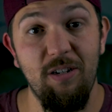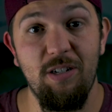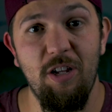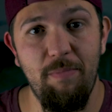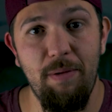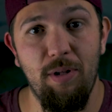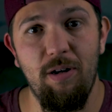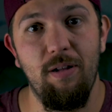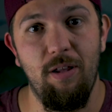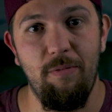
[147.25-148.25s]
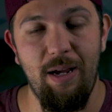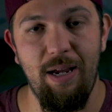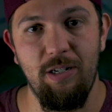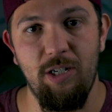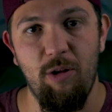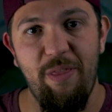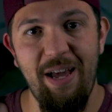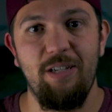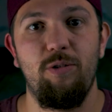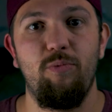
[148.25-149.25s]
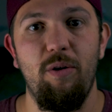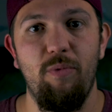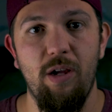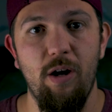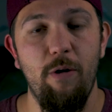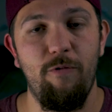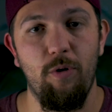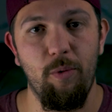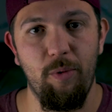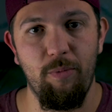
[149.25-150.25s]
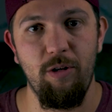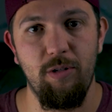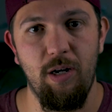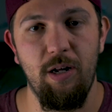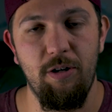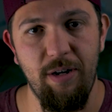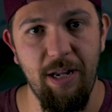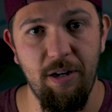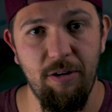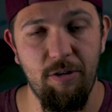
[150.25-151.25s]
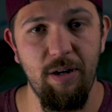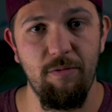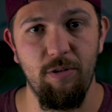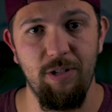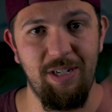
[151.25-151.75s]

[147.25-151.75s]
It's going to be blurred a little bit. And so that's what we go for when we use the 180 degree rules,